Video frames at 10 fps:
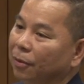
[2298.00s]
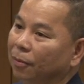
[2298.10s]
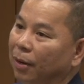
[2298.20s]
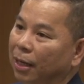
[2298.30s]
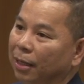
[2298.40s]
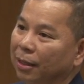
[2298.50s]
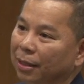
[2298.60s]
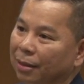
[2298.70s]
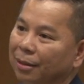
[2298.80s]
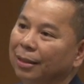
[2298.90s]
Right,
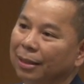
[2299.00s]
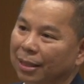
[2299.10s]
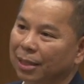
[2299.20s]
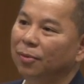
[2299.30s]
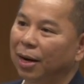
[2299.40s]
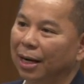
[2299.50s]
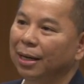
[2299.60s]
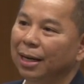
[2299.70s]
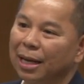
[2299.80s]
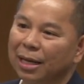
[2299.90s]
that's
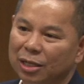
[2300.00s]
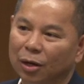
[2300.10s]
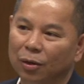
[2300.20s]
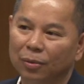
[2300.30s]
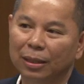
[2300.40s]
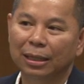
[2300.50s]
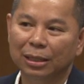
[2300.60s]
right. So